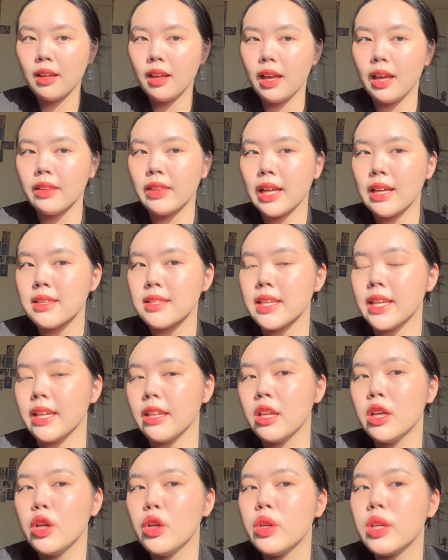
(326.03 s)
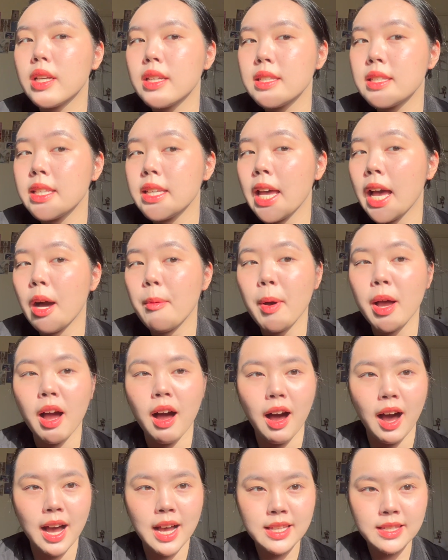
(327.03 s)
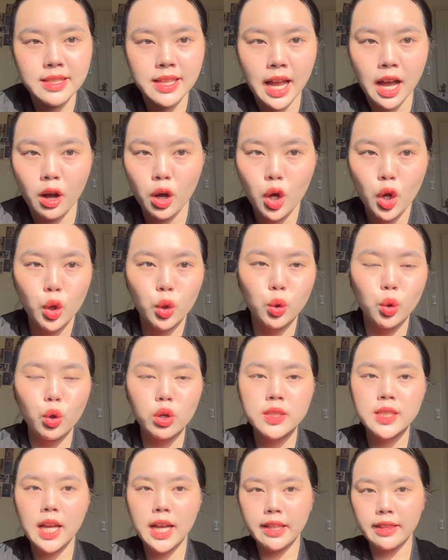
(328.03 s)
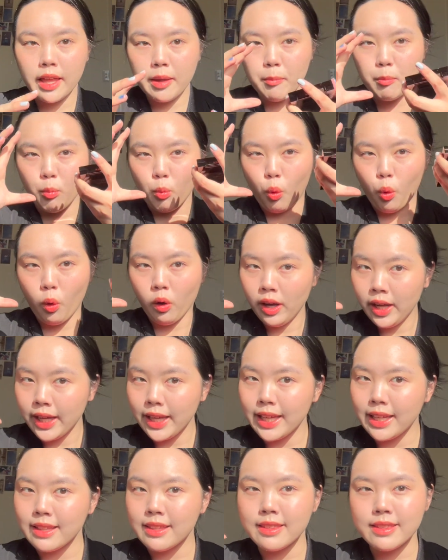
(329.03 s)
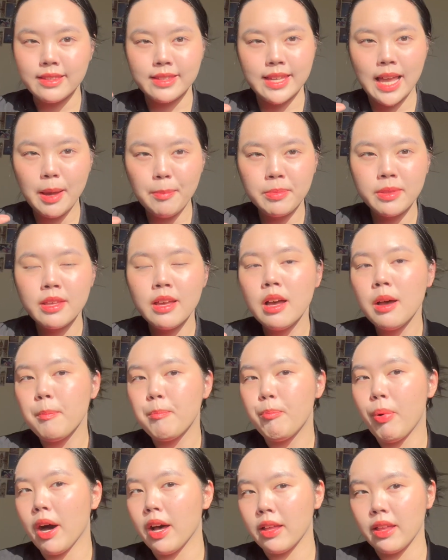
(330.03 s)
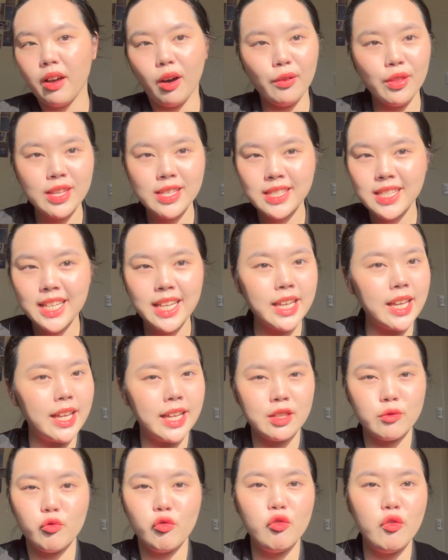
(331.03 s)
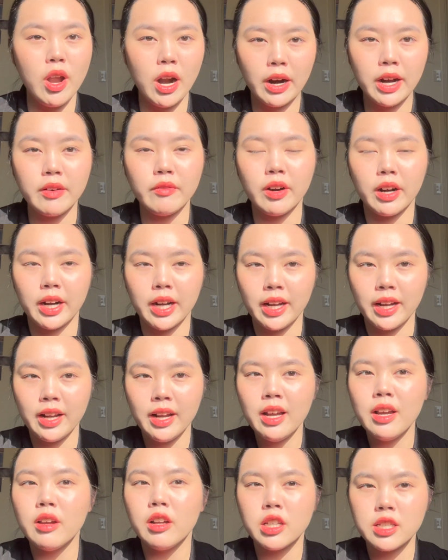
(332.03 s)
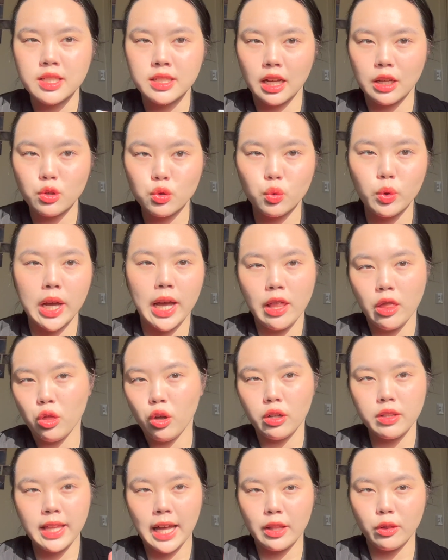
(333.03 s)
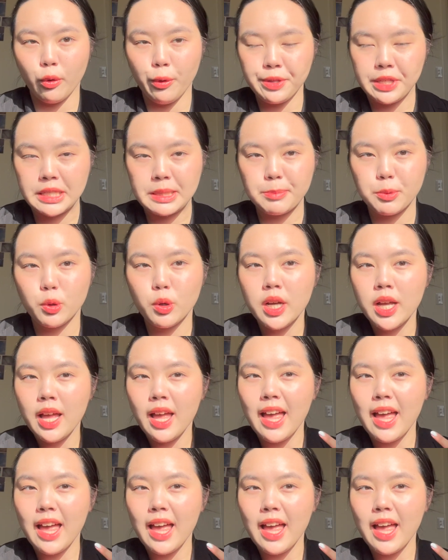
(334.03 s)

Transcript: And that is it. You can see how my eyes now looks like they're more in depth, but honestly it's very, very subtle and not that noticeable.